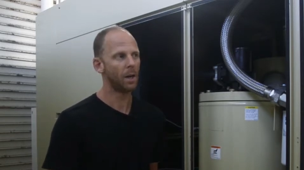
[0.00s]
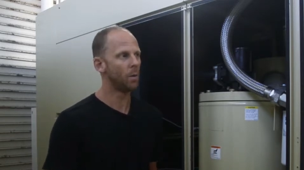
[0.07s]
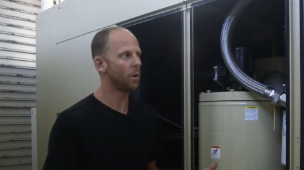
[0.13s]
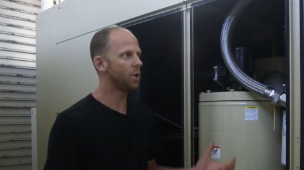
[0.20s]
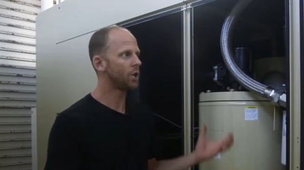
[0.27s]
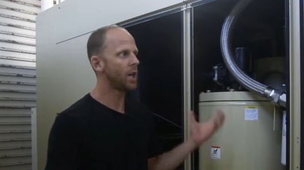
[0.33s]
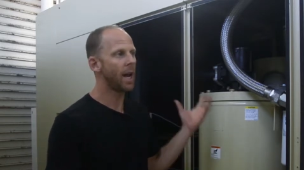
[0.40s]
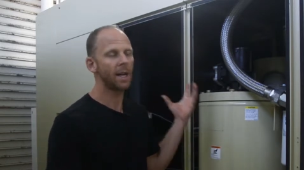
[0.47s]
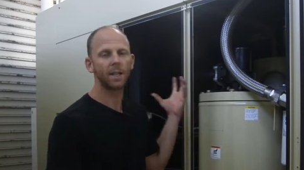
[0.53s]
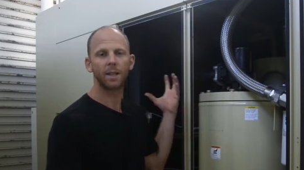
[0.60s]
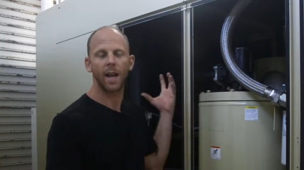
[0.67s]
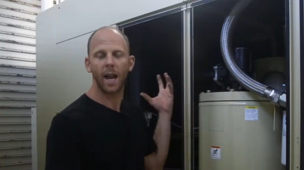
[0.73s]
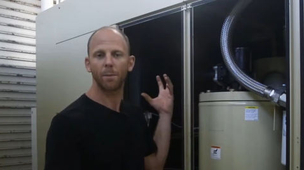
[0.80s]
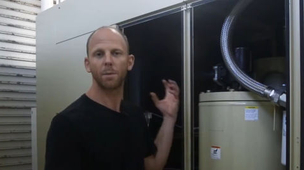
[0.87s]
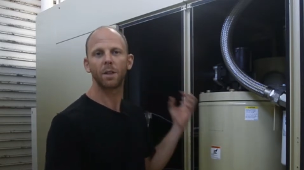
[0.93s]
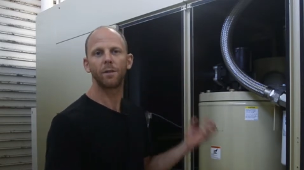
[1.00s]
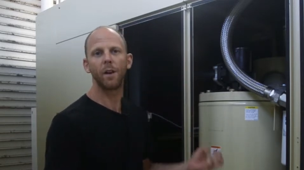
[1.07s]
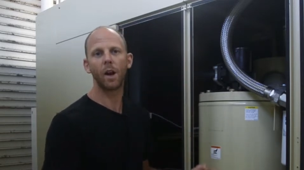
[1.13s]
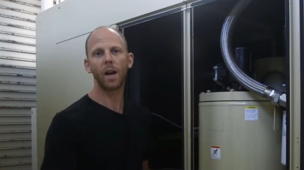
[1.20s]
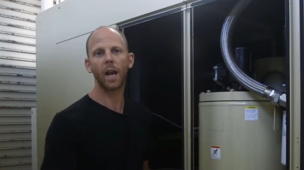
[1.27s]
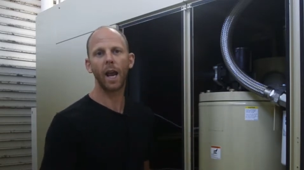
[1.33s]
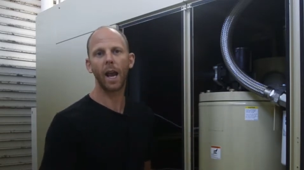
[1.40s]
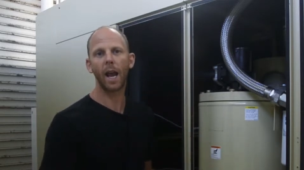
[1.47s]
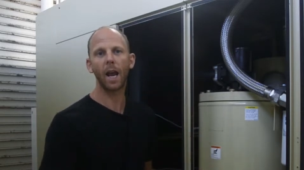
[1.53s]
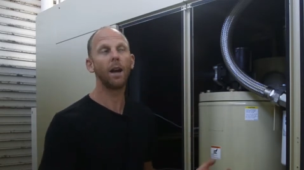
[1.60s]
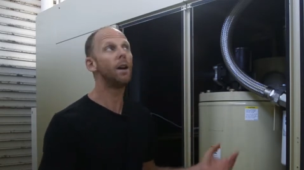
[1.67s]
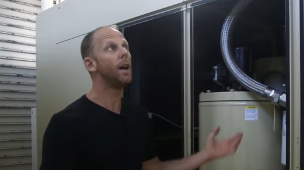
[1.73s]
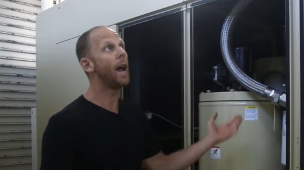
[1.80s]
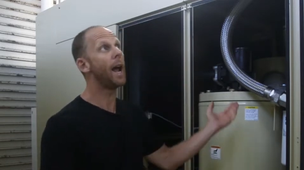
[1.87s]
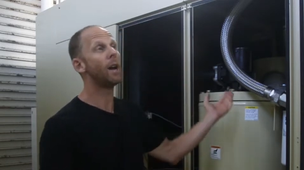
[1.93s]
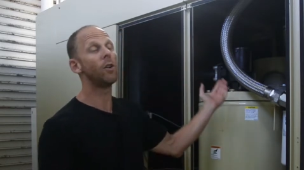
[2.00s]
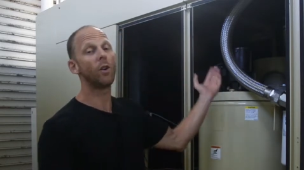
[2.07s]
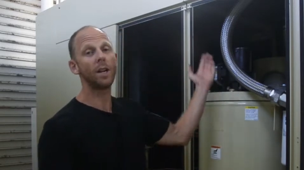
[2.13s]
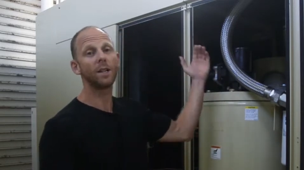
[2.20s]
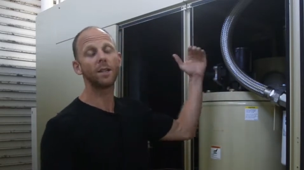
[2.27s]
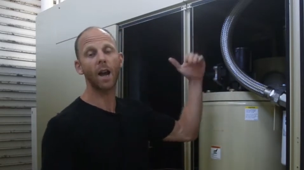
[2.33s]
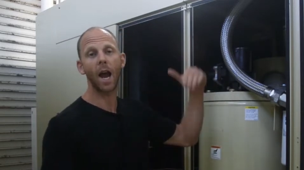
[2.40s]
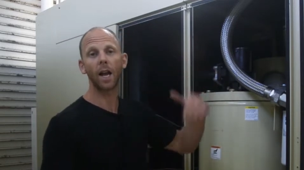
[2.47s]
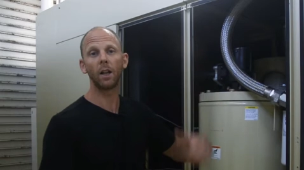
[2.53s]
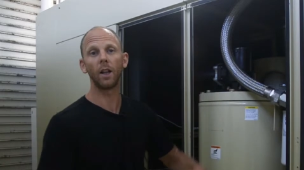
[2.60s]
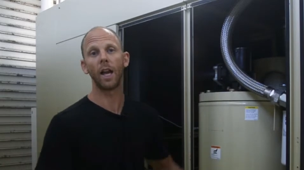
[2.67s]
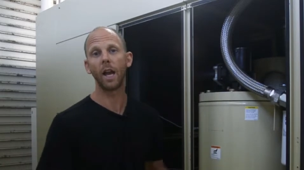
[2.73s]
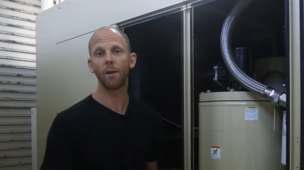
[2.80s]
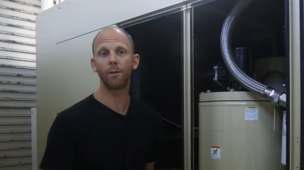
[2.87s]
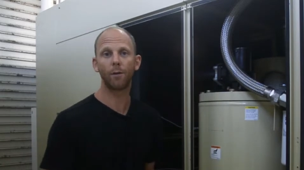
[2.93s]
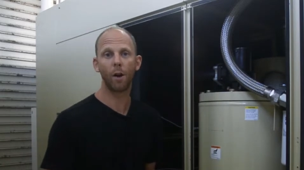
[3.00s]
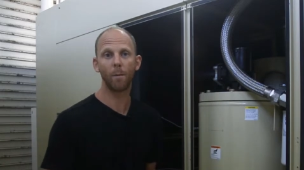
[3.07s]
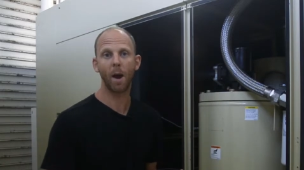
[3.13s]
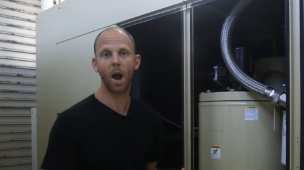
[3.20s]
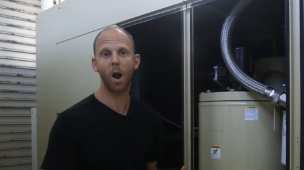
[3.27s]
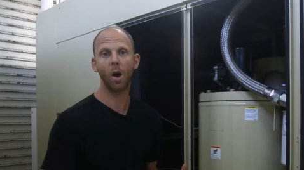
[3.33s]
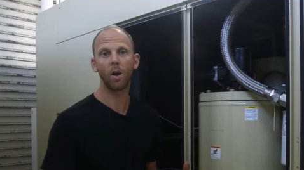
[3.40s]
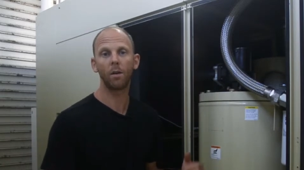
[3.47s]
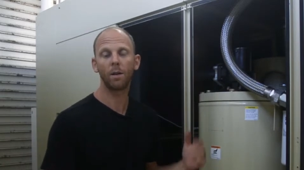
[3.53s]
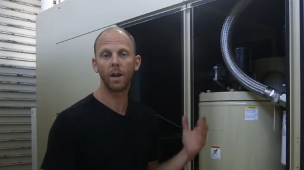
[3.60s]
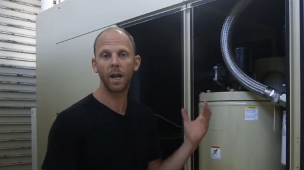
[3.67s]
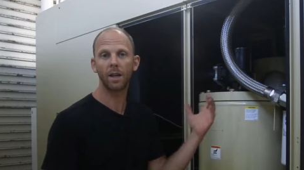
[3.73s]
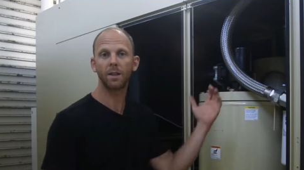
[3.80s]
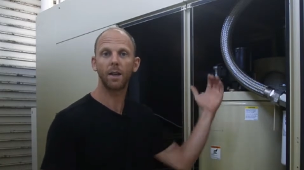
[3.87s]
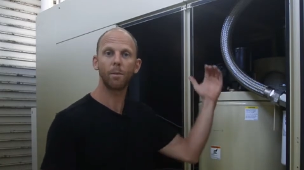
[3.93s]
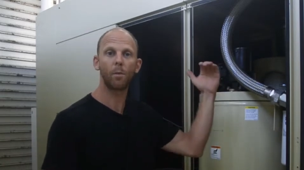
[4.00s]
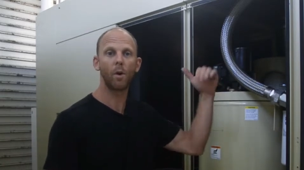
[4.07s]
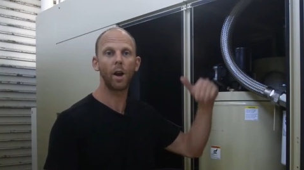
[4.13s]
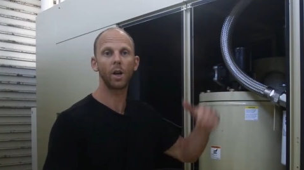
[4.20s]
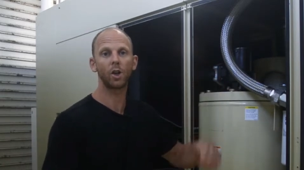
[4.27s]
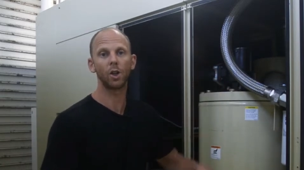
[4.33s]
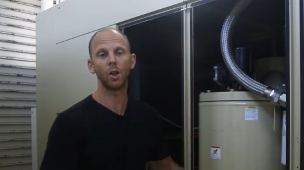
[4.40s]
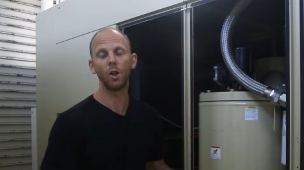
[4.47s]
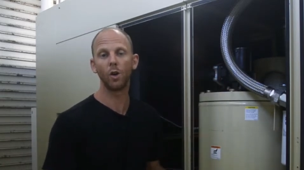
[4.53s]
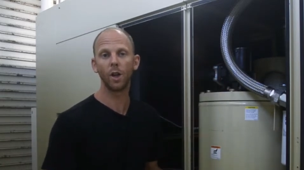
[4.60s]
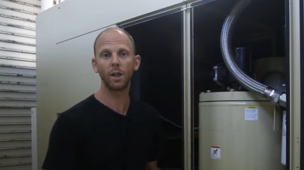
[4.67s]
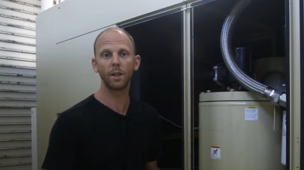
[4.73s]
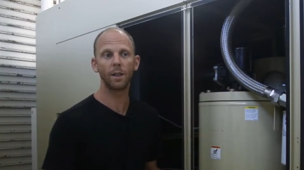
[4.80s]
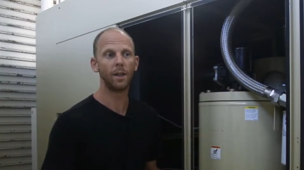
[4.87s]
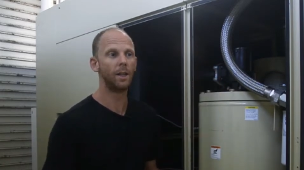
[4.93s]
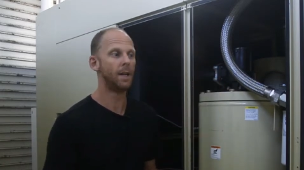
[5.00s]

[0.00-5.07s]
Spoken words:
which takes atmospheric air and recycled air from our air separation unit